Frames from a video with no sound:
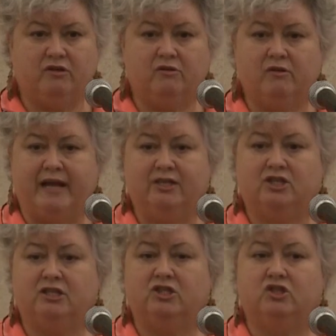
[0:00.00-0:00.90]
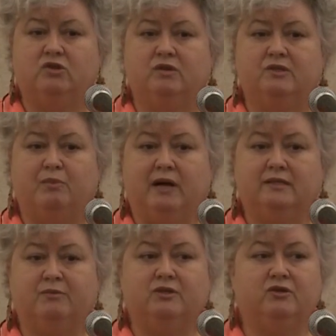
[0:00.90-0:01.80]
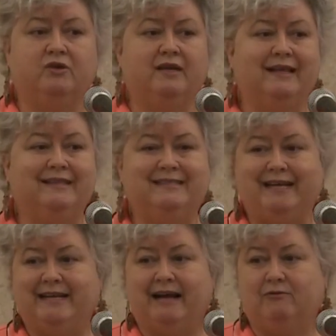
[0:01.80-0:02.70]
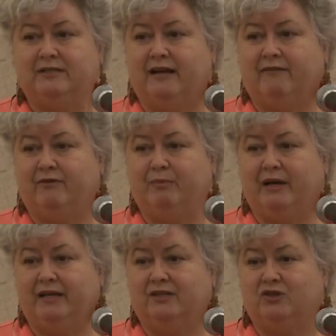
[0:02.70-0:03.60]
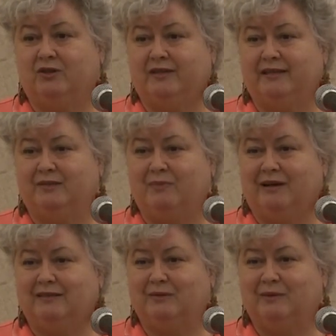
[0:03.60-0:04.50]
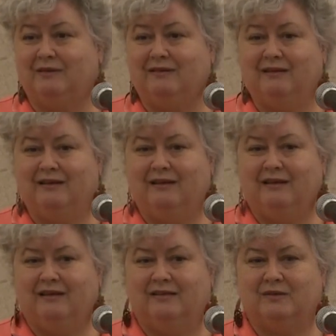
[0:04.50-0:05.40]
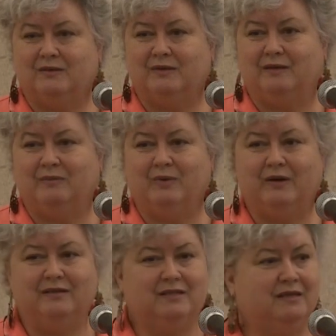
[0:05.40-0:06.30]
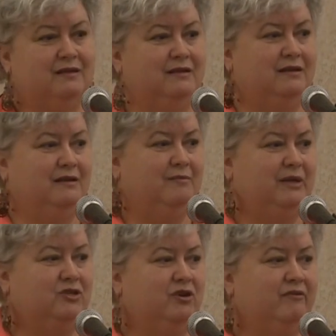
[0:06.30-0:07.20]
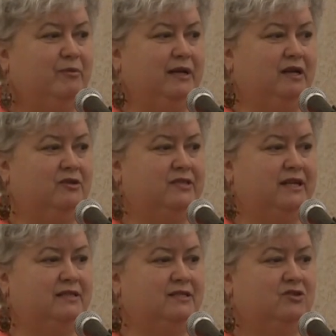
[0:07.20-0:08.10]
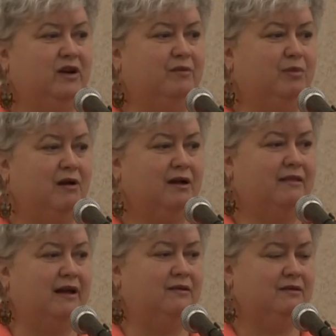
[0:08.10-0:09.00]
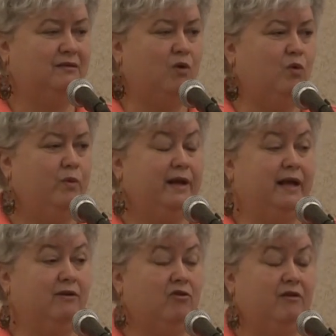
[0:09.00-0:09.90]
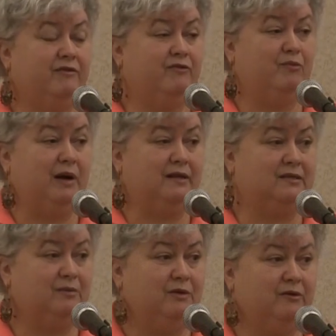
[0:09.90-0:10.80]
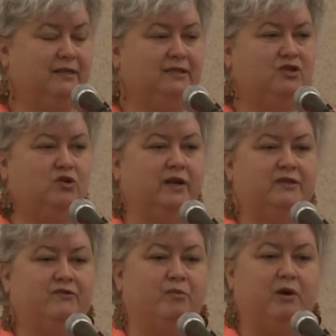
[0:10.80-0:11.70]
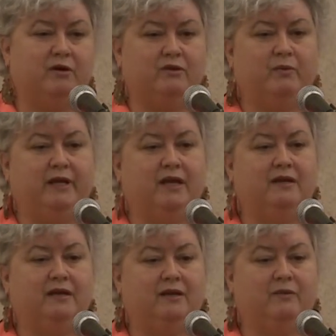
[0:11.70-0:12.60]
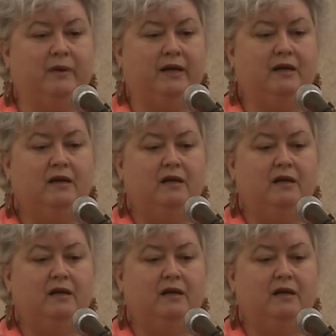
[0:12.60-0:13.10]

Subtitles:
the location as soon as possible so you can get the date out to everybody as early as possible. So it's really important to make sure everybody understands, try and block that whole weekend off if possible, or at least join us for part of the weekend anyway.